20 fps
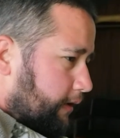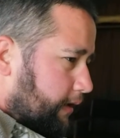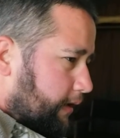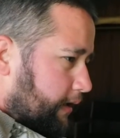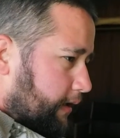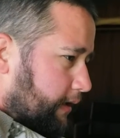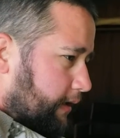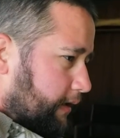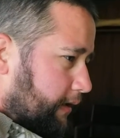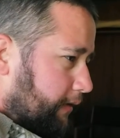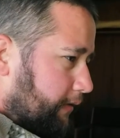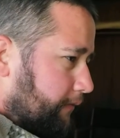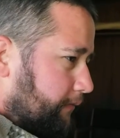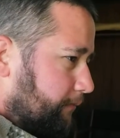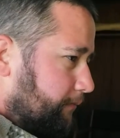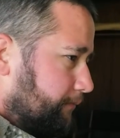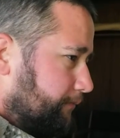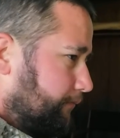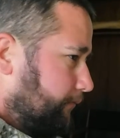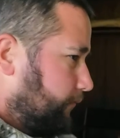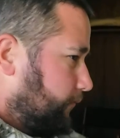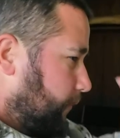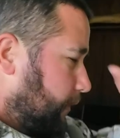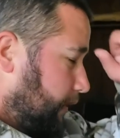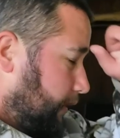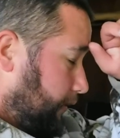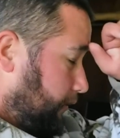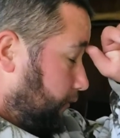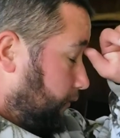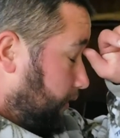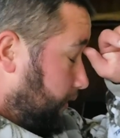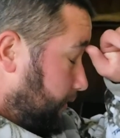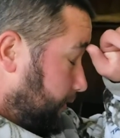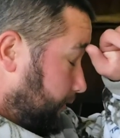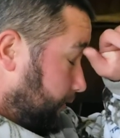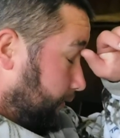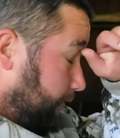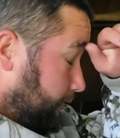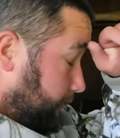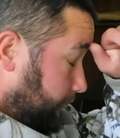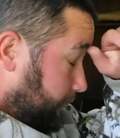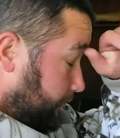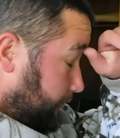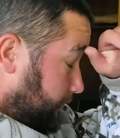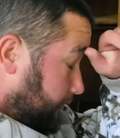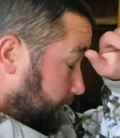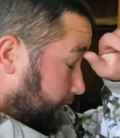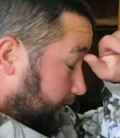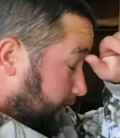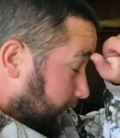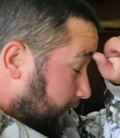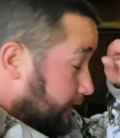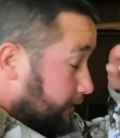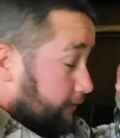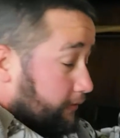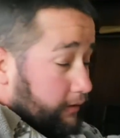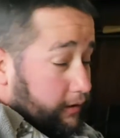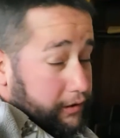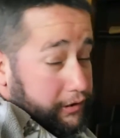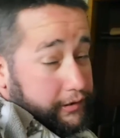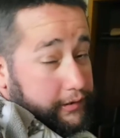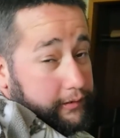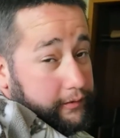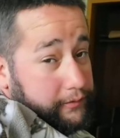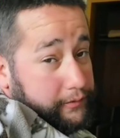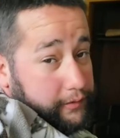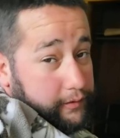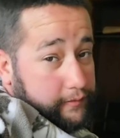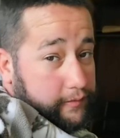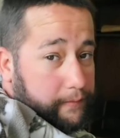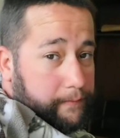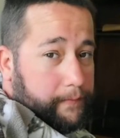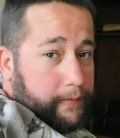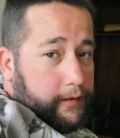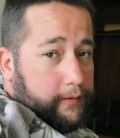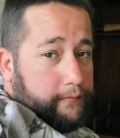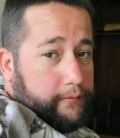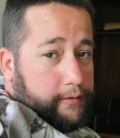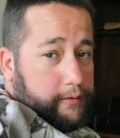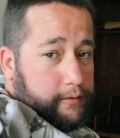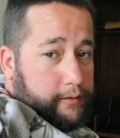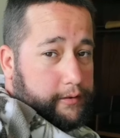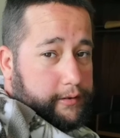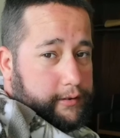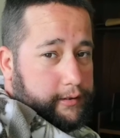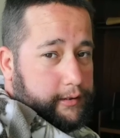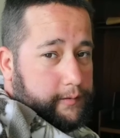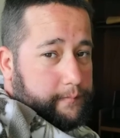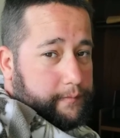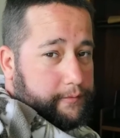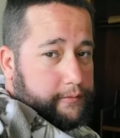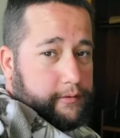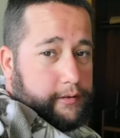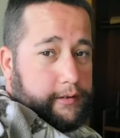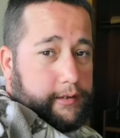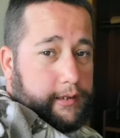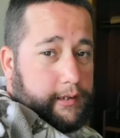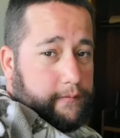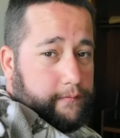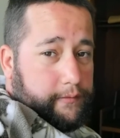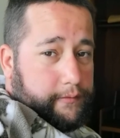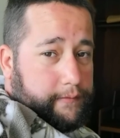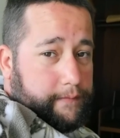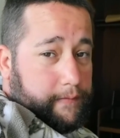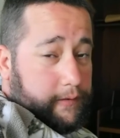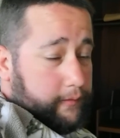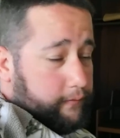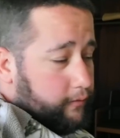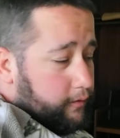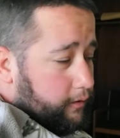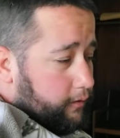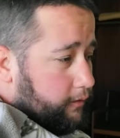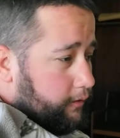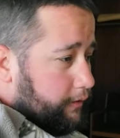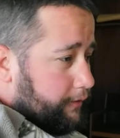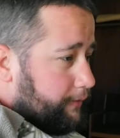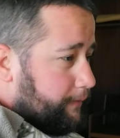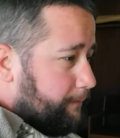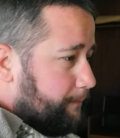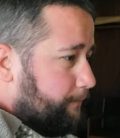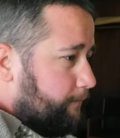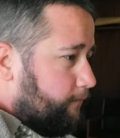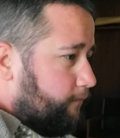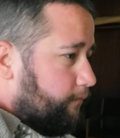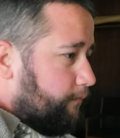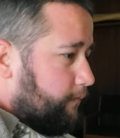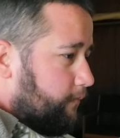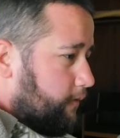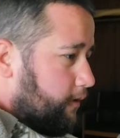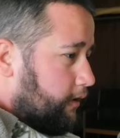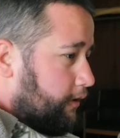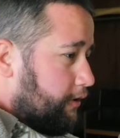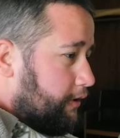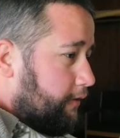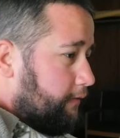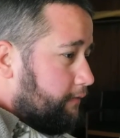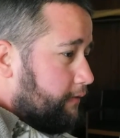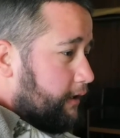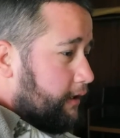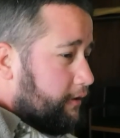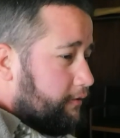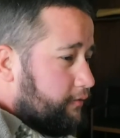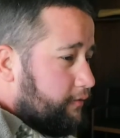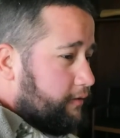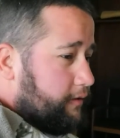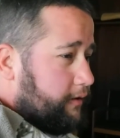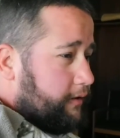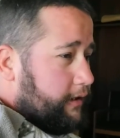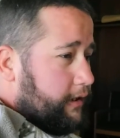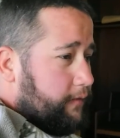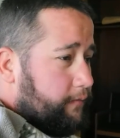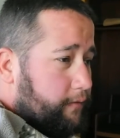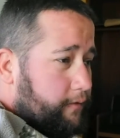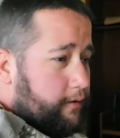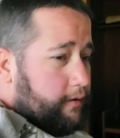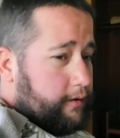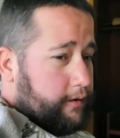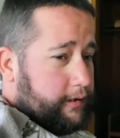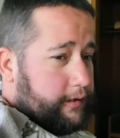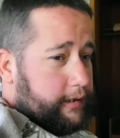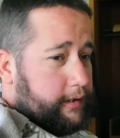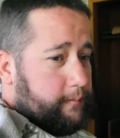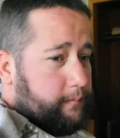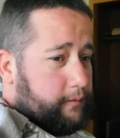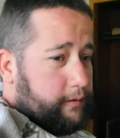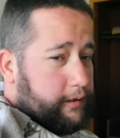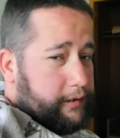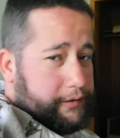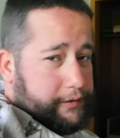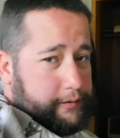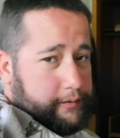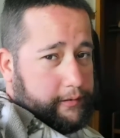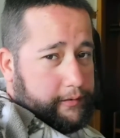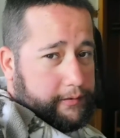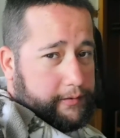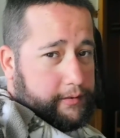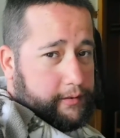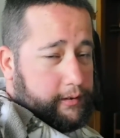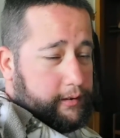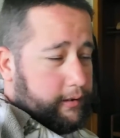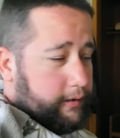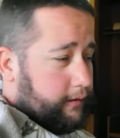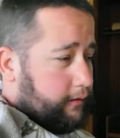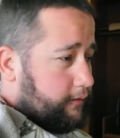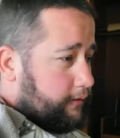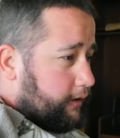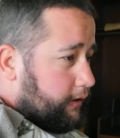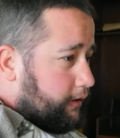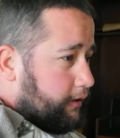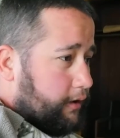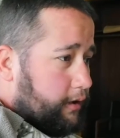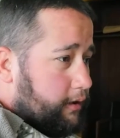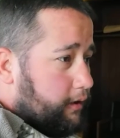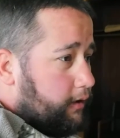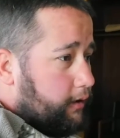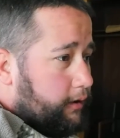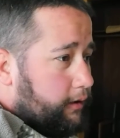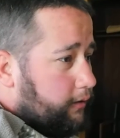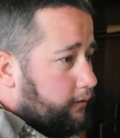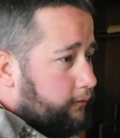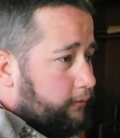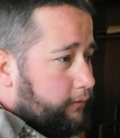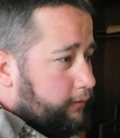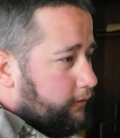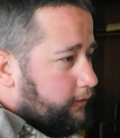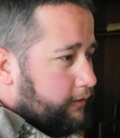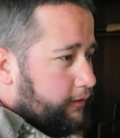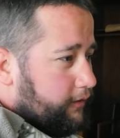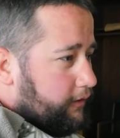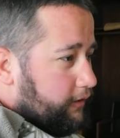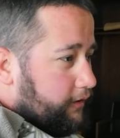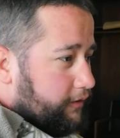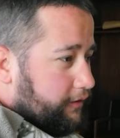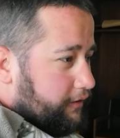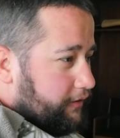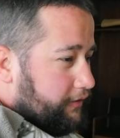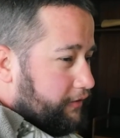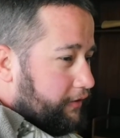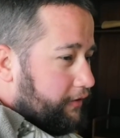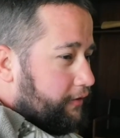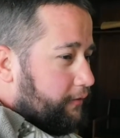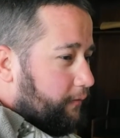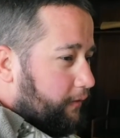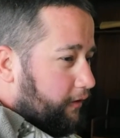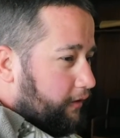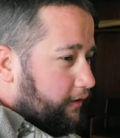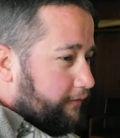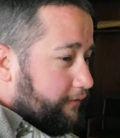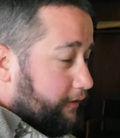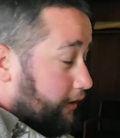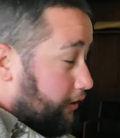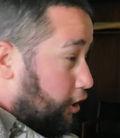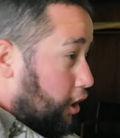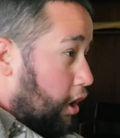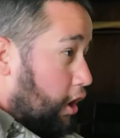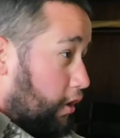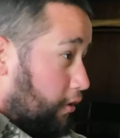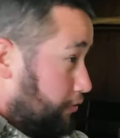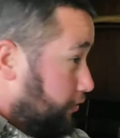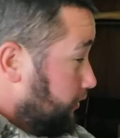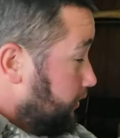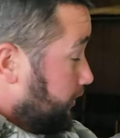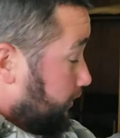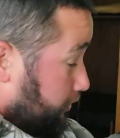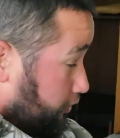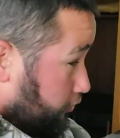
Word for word: And you know what? I thought she deserved a $5 tip, so I gave her $5. And she was actually going to leave it on the table like she didn't see it. And I was like, no. She turned to walk. I was like, no, you're not.